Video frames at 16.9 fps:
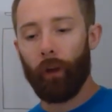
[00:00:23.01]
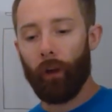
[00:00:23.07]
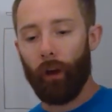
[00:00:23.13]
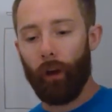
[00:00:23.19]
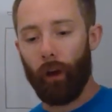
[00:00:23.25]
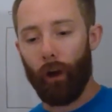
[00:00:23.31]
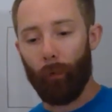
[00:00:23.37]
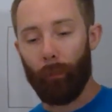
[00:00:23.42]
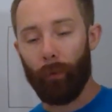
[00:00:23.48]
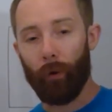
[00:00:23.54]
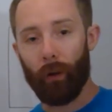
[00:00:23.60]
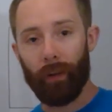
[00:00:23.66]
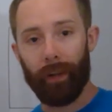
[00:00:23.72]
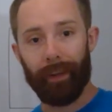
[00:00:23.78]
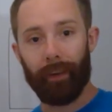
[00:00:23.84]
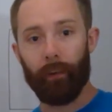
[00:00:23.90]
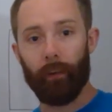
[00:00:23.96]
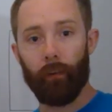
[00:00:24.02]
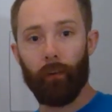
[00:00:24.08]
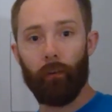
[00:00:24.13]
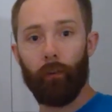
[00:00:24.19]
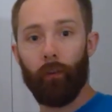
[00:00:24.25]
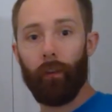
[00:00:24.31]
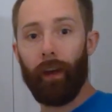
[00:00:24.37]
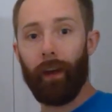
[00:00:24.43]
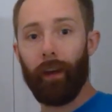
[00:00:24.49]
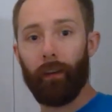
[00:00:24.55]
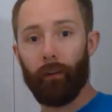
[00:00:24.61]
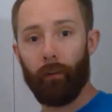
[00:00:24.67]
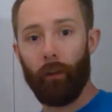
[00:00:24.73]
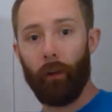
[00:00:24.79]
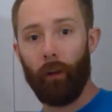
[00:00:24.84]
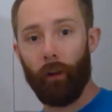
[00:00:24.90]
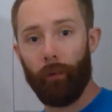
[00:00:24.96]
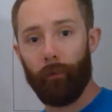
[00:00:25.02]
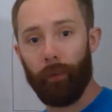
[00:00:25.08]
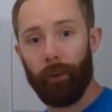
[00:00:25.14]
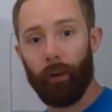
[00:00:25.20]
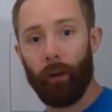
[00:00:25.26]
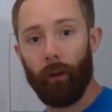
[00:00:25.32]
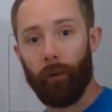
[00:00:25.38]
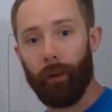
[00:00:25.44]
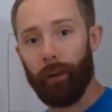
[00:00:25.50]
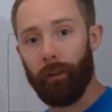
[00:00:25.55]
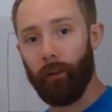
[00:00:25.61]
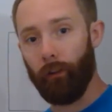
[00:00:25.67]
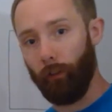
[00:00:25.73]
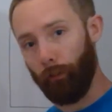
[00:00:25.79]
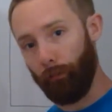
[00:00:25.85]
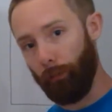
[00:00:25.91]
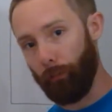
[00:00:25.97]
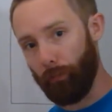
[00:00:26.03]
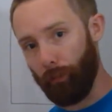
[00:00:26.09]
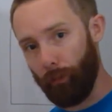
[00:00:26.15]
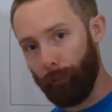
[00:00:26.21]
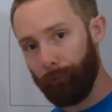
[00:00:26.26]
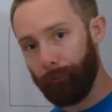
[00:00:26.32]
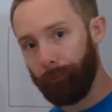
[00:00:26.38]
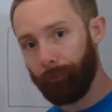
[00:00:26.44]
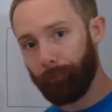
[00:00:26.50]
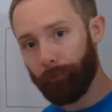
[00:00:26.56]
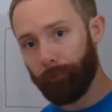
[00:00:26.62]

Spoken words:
I'll put a link to that video in the description